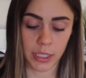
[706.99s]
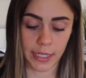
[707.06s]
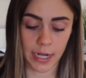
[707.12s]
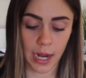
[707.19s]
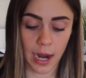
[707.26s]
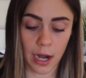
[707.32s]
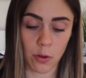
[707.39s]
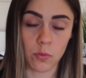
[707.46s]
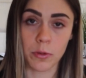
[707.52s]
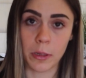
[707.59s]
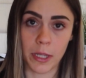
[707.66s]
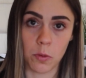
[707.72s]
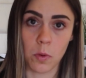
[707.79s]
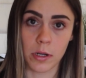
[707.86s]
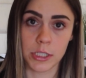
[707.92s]
and I
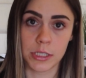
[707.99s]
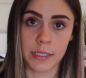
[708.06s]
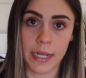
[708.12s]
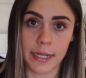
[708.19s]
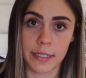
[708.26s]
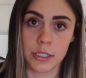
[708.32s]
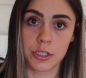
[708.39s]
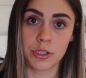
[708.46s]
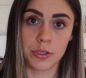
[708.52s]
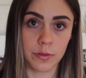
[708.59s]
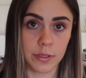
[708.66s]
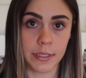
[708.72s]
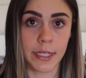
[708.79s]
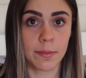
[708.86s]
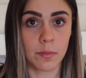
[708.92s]
really want to get into
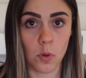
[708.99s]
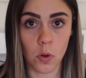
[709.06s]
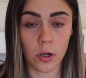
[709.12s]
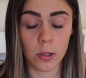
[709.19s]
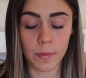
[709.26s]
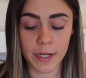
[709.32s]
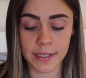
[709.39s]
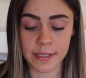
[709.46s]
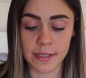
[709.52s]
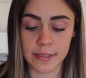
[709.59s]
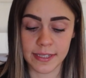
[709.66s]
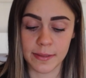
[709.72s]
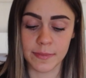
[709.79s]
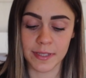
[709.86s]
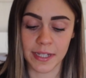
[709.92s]
using it more because it
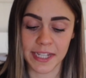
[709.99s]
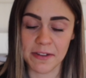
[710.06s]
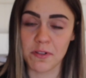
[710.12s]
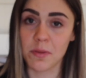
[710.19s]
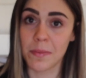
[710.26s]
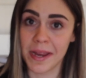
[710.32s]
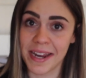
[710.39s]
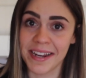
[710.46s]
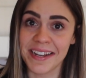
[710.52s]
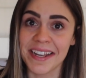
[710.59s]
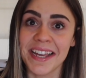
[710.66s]
seems like it would make